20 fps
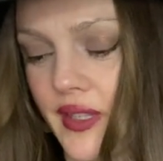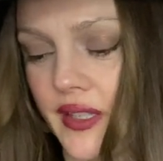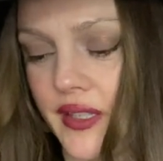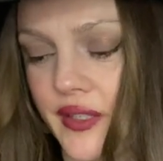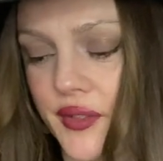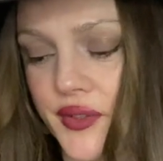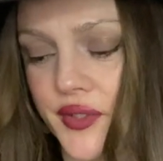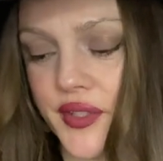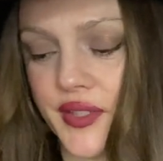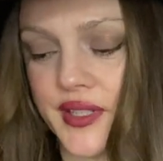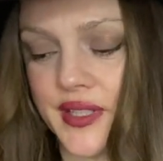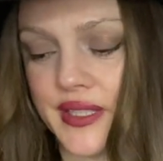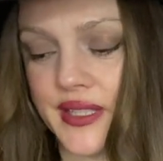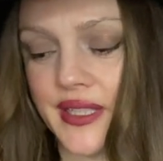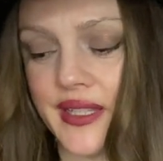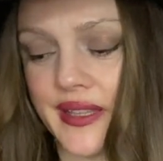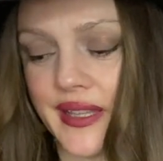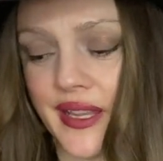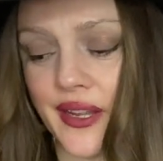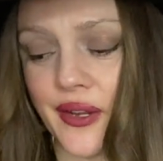You just
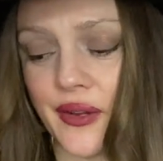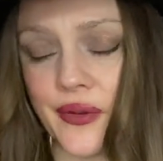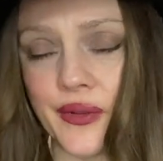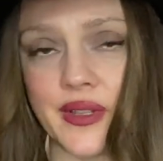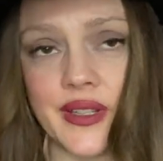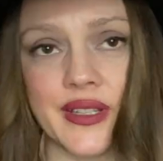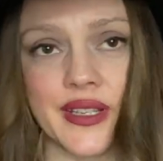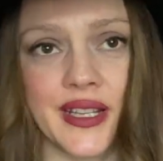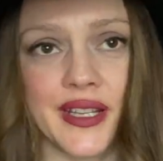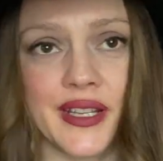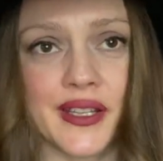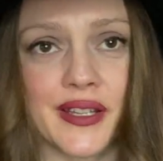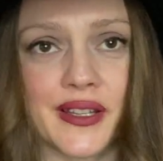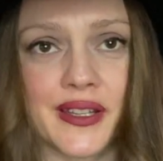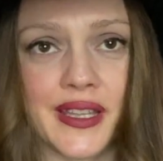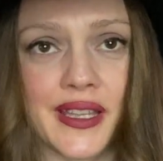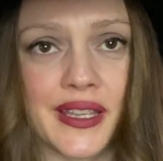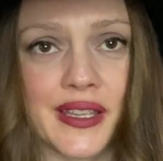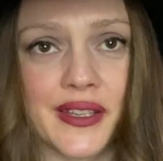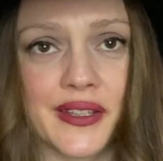sit there in
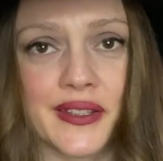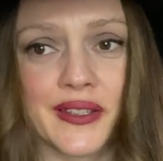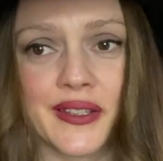the